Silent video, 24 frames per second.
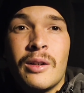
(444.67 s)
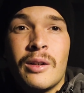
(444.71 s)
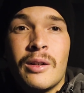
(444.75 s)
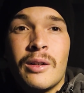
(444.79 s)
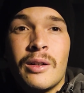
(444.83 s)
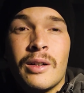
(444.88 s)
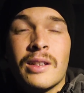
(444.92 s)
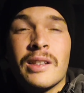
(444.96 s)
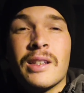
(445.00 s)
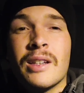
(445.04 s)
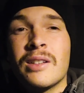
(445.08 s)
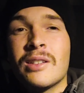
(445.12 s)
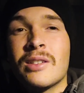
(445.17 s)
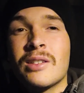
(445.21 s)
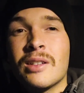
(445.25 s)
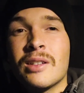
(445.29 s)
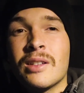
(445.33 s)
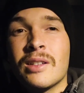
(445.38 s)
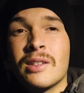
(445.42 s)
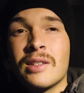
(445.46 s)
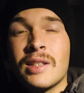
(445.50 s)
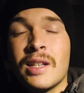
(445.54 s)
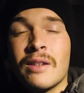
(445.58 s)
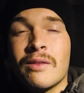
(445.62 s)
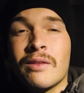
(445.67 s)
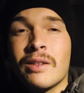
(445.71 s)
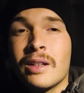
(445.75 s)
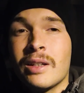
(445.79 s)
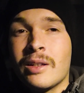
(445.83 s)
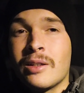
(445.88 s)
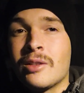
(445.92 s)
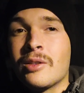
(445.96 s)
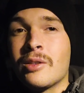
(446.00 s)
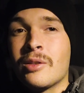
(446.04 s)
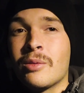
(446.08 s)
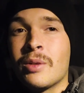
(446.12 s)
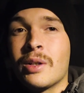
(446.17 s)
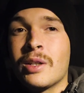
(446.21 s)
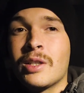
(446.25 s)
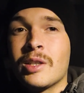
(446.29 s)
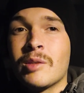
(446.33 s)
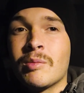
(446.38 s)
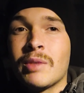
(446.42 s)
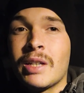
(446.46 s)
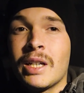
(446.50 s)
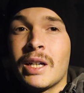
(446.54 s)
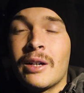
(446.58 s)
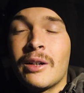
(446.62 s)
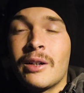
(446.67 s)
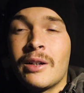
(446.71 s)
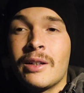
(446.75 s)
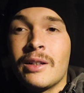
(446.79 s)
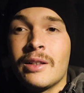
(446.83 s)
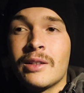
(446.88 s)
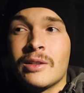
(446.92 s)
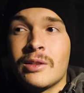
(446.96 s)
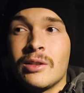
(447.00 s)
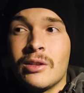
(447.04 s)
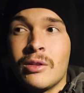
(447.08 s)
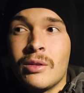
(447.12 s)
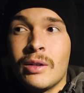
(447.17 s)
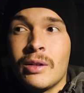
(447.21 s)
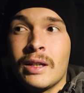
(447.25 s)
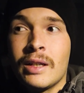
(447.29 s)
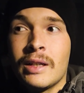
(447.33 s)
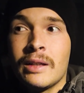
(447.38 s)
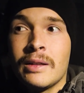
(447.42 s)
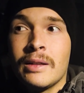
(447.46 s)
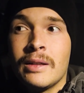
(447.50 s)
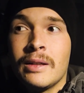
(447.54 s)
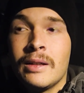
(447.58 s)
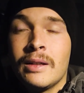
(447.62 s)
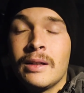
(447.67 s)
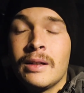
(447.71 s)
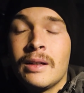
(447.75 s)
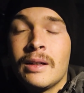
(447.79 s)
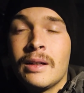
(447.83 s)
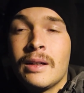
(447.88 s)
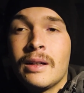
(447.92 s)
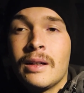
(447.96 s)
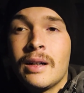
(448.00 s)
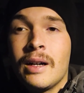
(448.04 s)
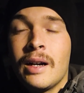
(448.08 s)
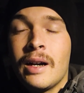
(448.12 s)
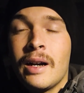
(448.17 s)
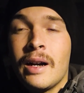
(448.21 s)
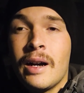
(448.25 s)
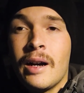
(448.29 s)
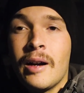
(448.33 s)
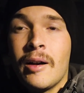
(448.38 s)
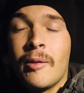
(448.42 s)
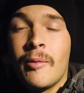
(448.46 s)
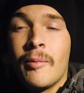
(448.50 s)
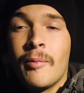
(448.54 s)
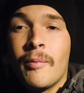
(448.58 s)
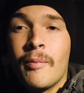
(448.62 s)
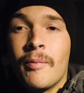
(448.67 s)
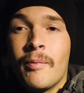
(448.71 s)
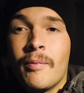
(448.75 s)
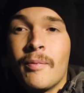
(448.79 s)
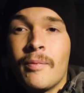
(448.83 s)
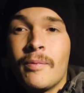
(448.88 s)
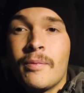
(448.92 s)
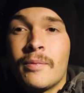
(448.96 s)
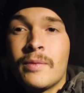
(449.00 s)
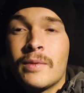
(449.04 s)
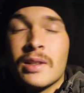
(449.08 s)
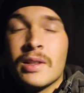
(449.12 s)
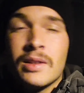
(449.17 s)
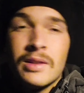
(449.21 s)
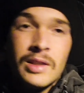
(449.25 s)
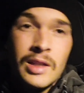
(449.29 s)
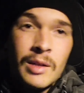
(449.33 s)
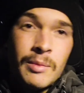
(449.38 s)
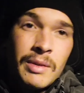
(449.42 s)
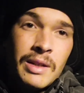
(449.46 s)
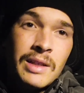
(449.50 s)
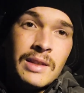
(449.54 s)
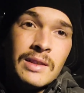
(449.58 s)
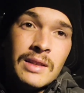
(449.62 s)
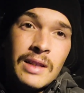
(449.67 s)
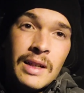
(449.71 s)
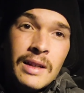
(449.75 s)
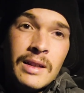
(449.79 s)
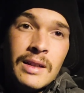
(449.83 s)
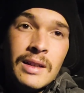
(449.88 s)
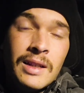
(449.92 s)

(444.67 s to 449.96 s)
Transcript: attention is given to what Jim Carrey is doing, to some extent.